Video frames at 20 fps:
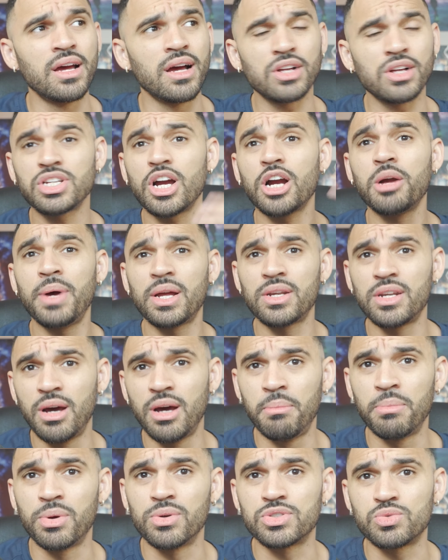I'll talk about
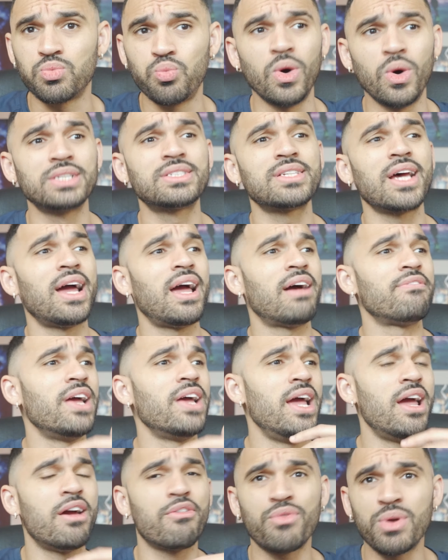numbers once I have
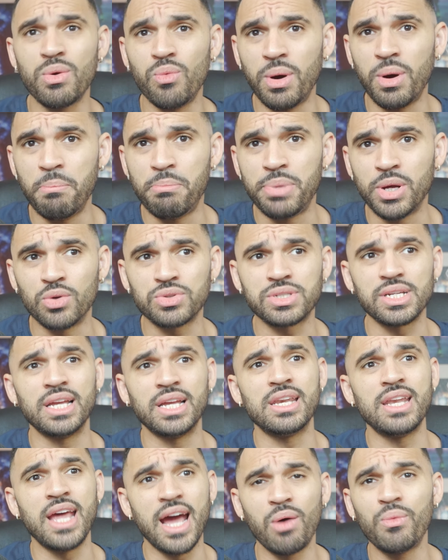everyone built
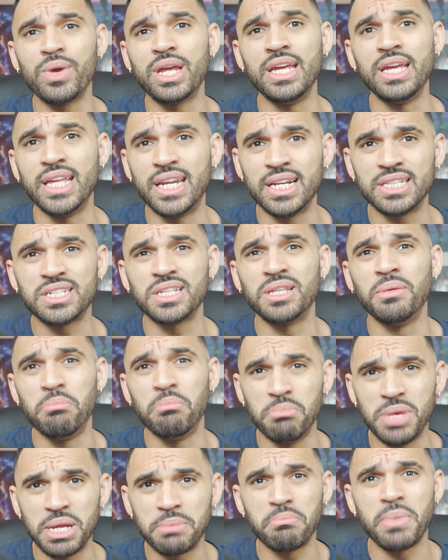and now we can get into the
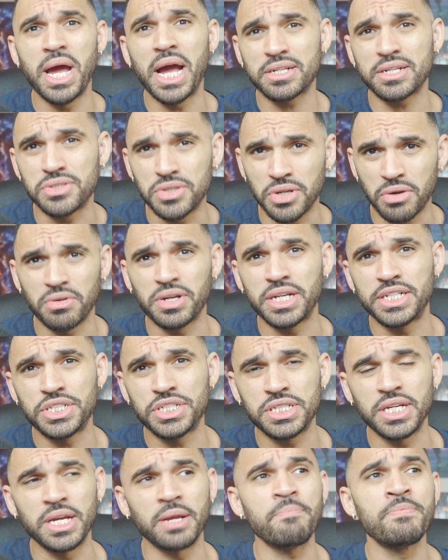mid-max nerdy
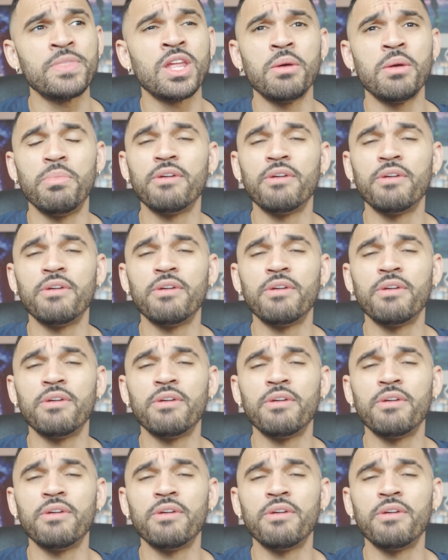shit.